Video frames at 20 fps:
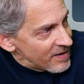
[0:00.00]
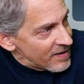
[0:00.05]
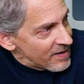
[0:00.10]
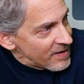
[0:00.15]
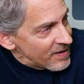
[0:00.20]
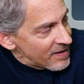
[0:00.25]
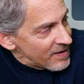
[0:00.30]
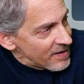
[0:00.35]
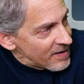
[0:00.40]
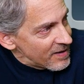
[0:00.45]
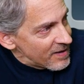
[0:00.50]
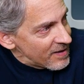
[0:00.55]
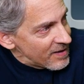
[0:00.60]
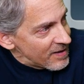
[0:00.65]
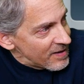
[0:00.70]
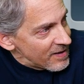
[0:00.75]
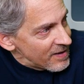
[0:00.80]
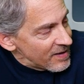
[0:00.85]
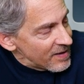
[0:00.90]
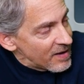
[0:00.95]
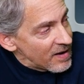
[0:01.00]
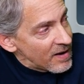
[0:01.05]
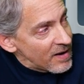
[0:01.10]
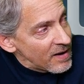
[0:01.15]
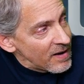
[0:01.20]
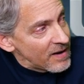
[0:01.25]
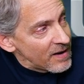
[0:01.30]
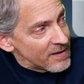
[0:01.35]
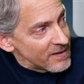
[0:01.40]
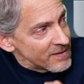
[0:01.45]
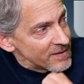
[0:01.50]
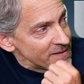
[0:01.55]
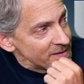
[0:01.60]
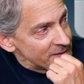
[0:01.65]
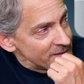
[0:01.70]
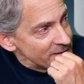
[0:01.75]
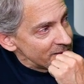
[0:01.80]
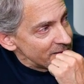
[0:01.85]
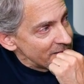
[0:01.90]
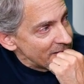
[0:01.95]

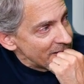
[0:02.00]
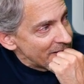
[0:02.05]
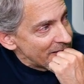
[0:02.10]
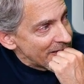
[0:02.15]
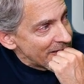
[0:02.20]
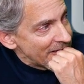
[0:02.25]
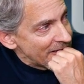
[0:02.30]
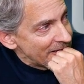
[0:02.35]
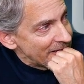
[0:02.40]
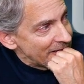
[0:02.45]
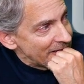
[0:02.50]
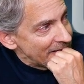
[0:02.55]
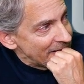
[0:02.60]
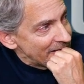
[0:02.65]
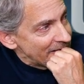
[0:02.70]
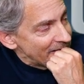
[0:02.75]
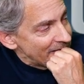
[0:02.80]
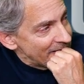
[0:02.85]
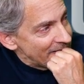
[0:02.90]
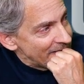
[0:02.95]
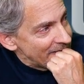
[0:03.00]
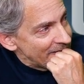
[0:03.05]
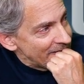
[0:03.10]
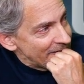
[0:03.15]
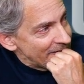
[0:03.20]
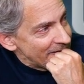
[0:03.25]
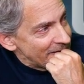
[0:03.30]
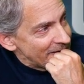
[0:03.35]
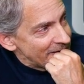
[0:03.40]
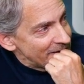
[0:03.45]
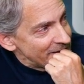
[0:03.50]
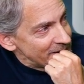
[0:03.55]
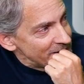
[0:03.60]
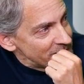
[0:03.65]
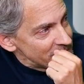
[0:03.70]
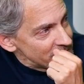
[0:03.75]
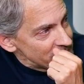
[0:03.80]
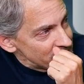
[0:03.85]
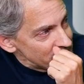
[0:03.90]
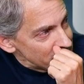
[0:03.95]

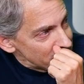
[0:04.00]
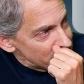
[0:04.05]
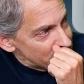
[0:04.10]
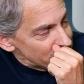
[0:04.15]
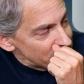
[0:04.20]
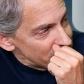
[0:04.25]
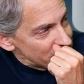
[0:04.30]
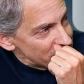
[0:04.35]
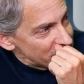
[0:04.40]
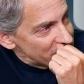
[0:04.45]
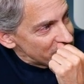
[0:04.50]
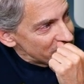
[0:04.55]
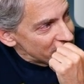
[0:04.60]
The person shown says nothing.